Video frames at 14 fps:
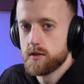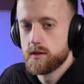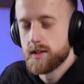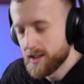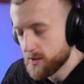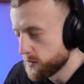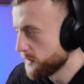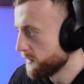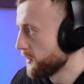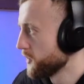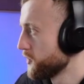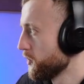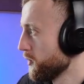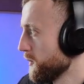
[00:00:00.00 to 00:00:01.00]
That's what you've got
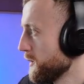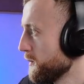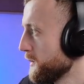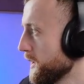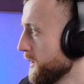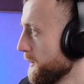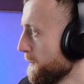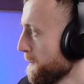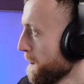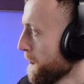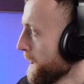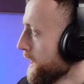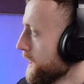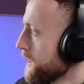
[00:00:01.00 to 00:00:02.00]
to remember.
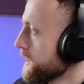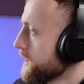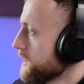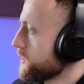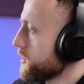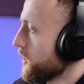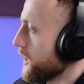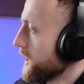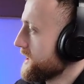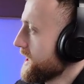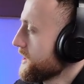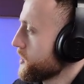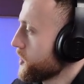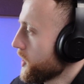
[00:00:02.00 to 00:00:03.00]
So
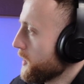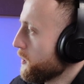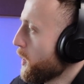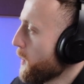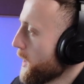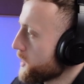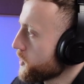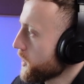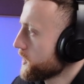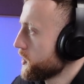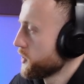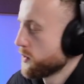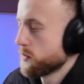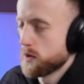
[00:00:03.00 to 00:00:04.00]
essentially, what we're trying
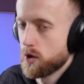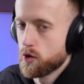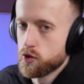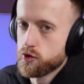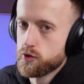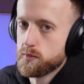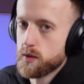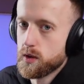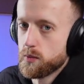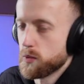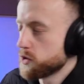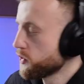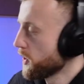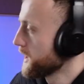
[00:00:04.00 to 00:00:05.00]
to do with the customer, we're
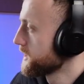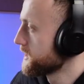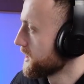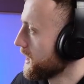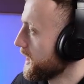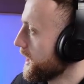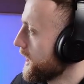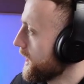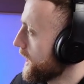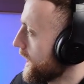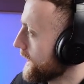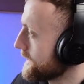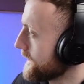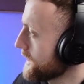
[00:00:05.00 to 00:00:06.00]
trying to
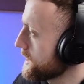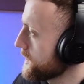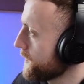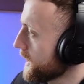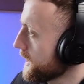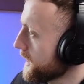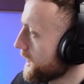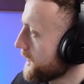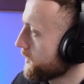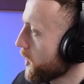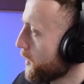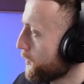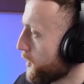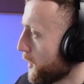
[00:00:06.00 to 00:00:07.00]
identify that they've
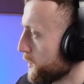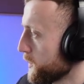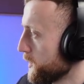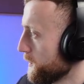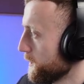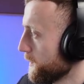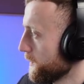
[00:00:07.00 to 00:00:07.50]
got a problem.